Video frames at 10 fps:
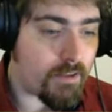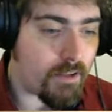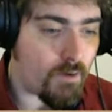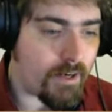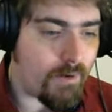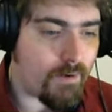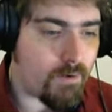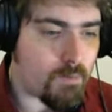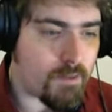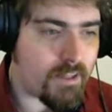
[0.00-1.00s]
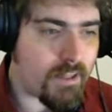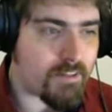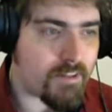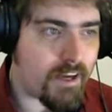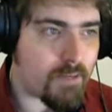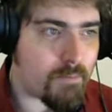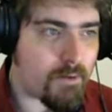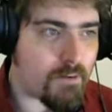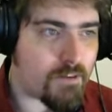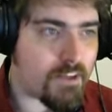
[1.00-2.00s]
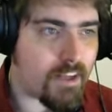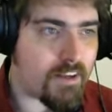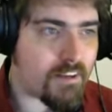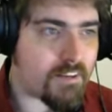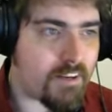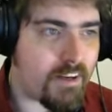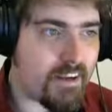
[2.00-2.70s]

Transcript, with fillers: Okay, now I would be less scared because this